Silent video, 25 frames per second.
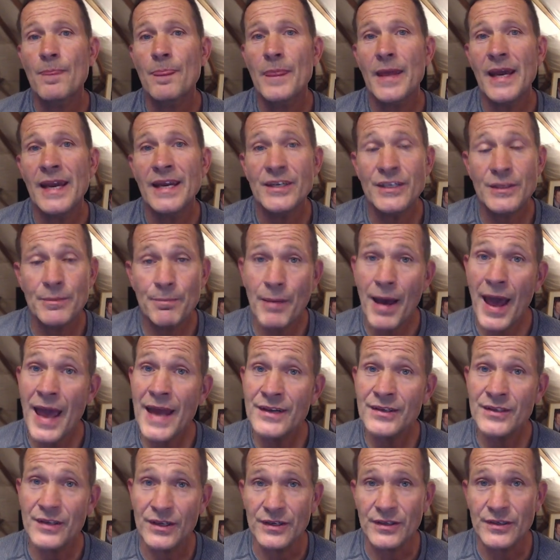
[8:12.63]

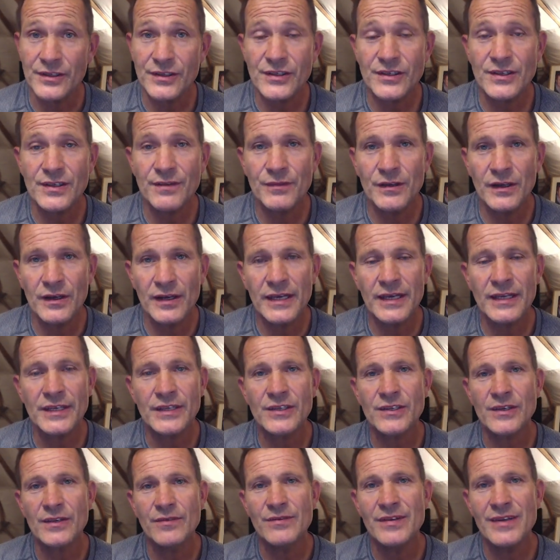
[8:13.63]
independence that
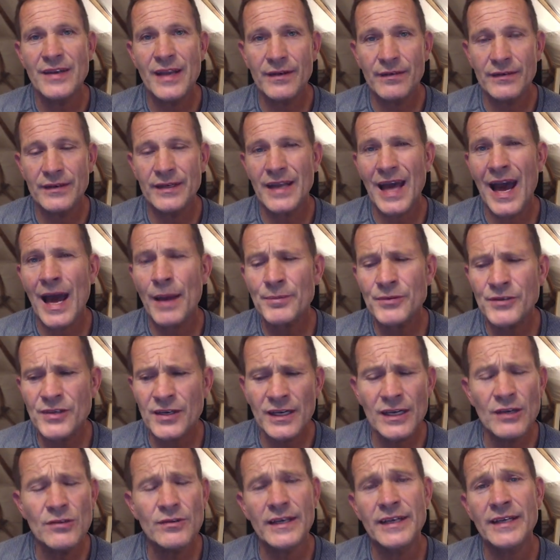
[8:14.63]
is
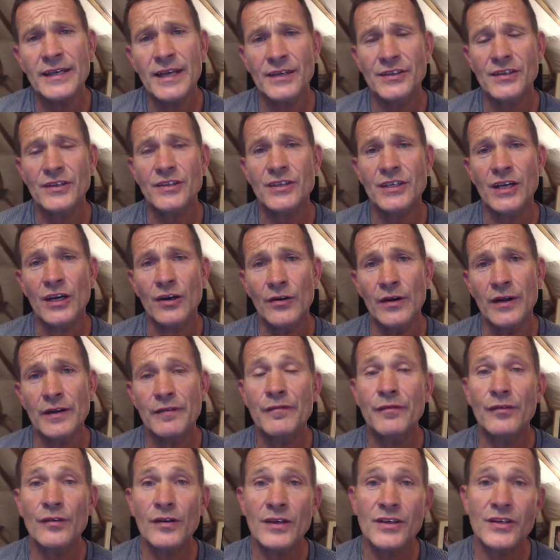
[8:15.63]
absolutely necessary
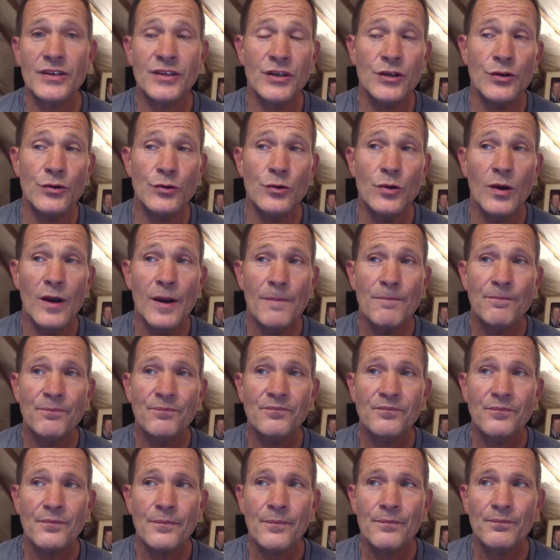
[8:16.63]
for us to
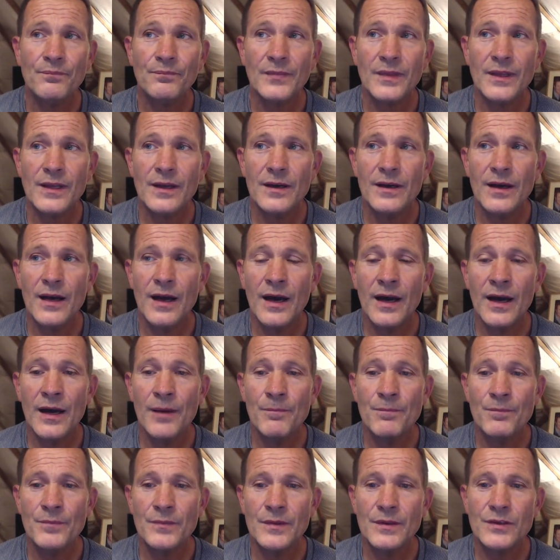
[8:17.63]

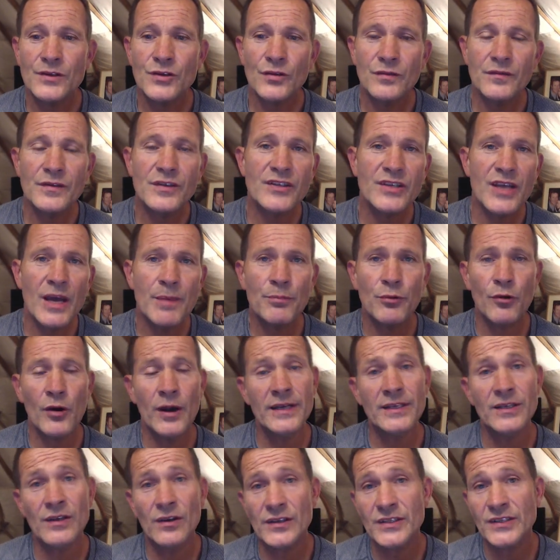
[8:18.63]
sort of
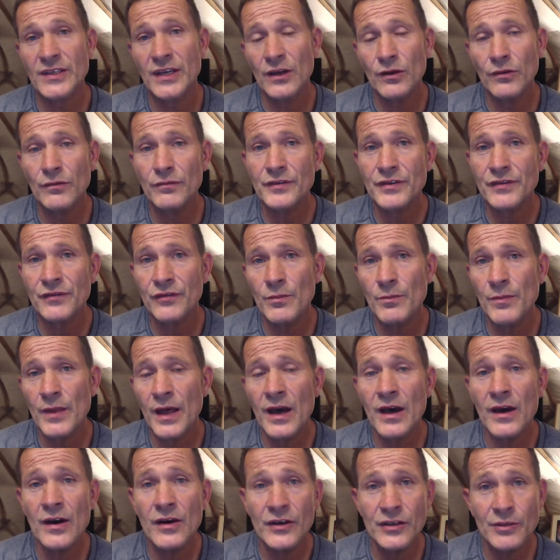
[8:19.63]
separate ourselves from the
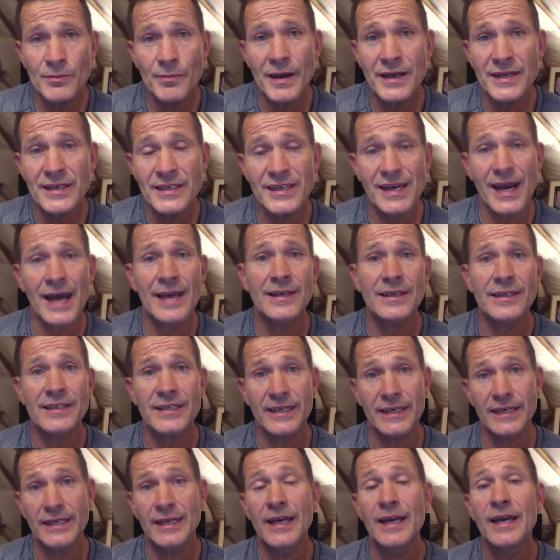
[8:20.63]
herd
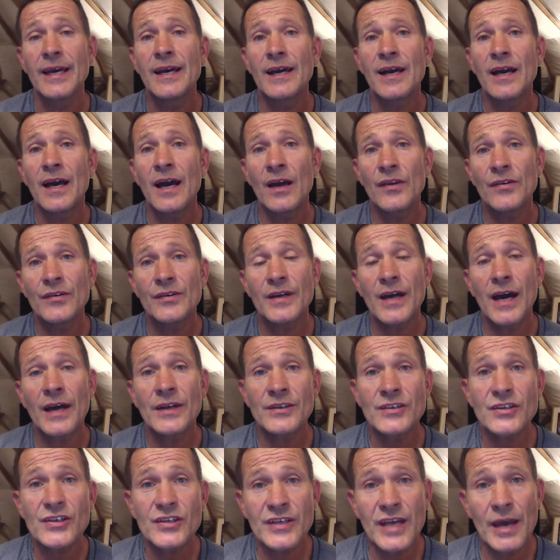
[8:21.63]
mentality and
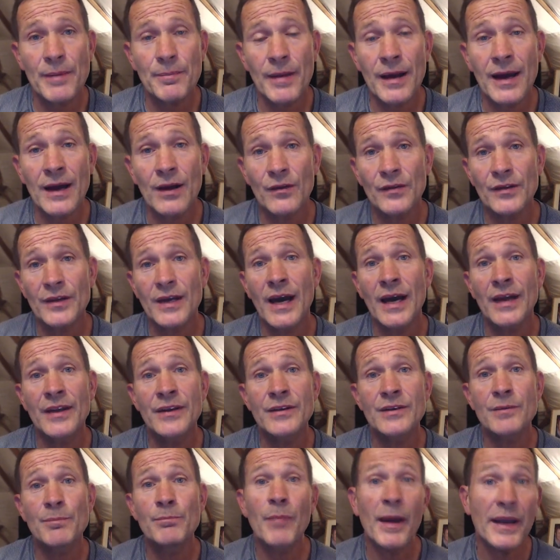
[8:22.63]
step out
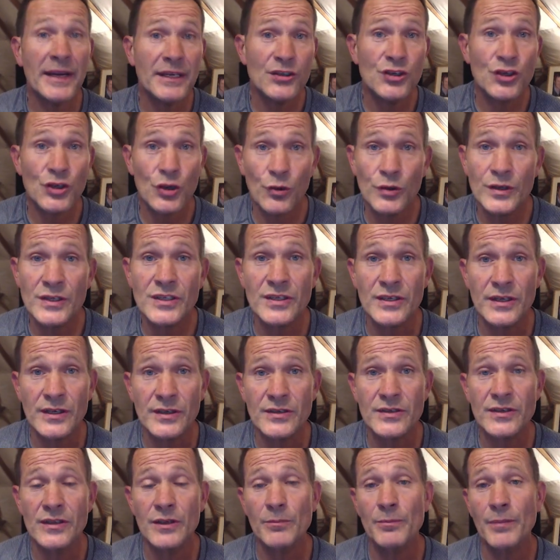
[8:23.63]
and make
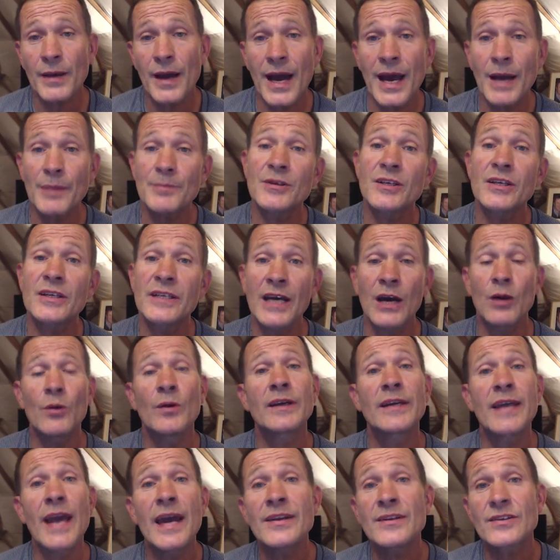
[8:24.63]
choices that perhaps go
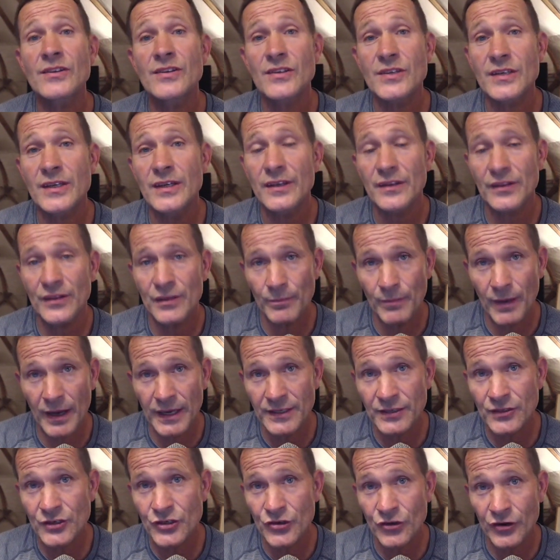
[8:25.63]
against the
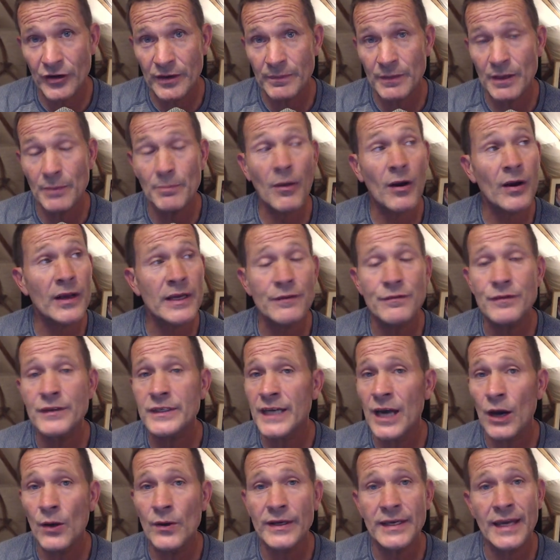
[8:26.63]
mainstream, that might even
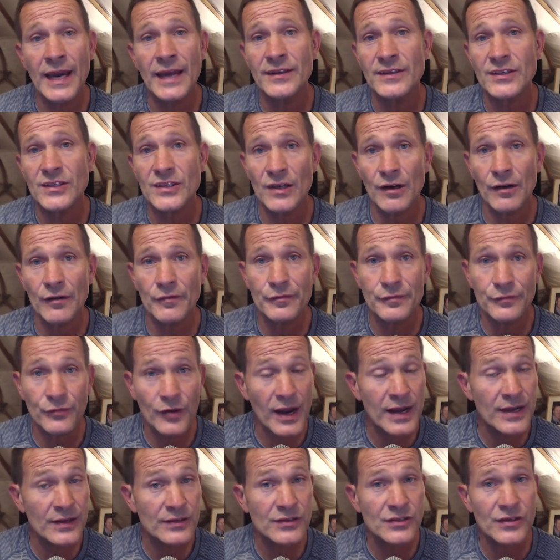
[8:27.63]
go against our
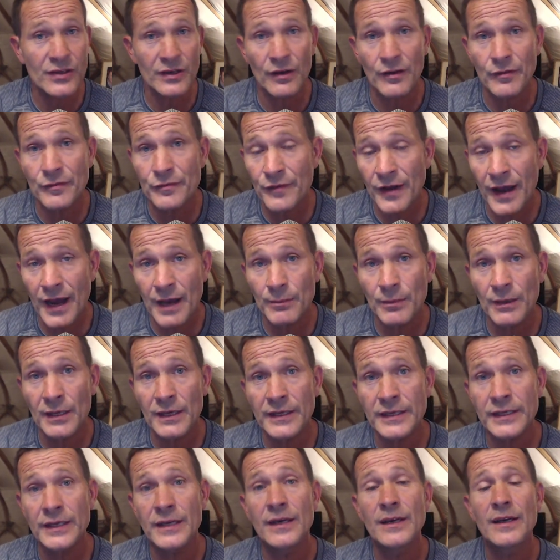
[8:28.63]
friends and our
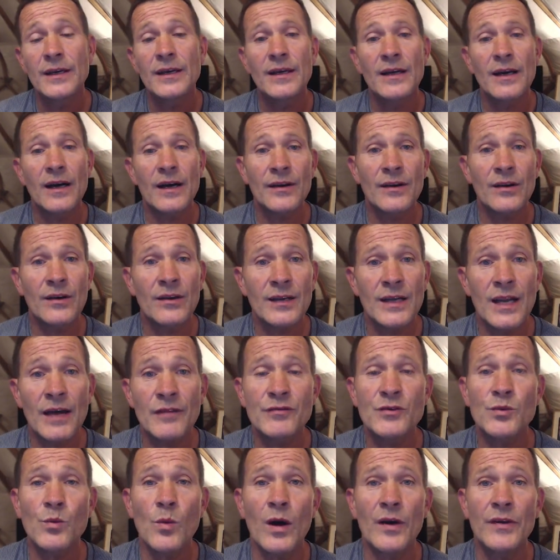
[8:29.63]
family and our
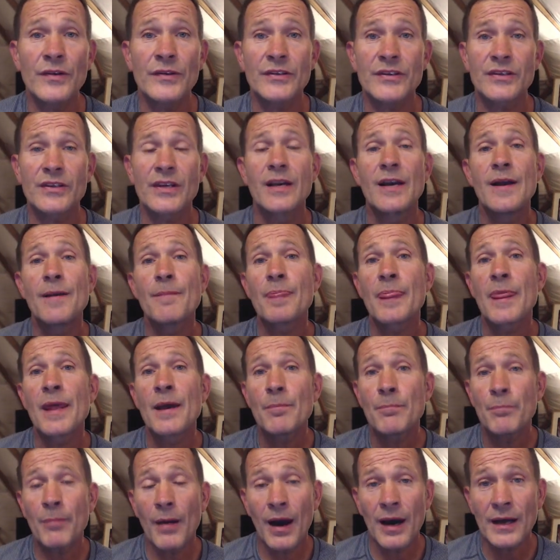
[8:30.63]
loved ones.
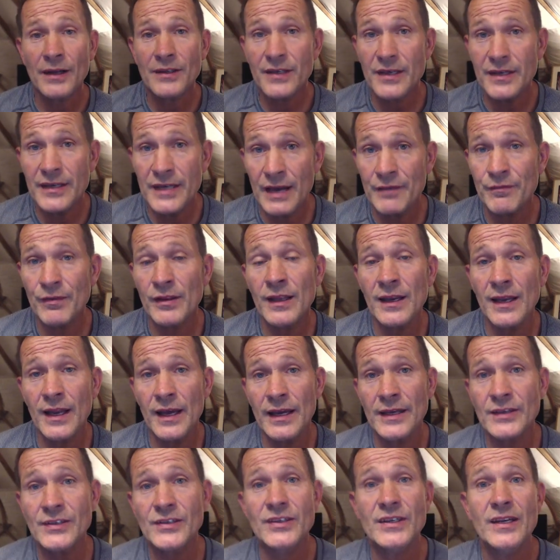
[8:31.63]
But
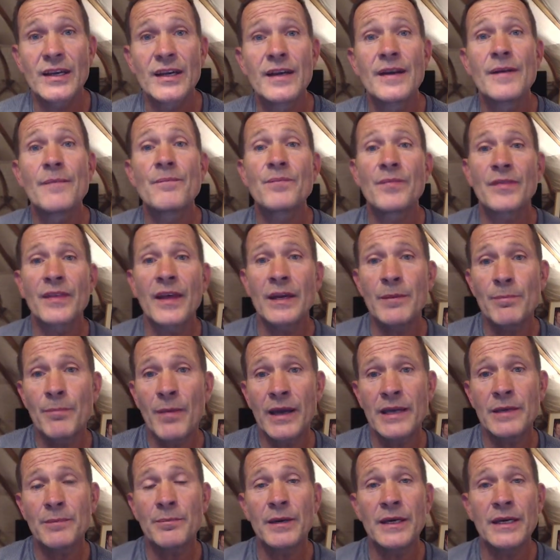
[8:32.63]
nevertheless, they
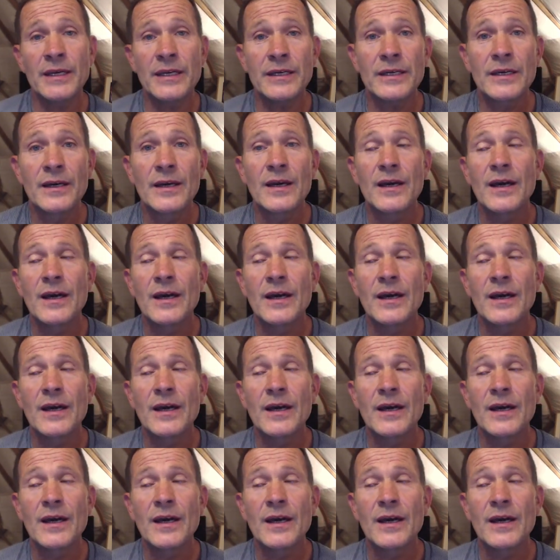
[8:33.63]
may be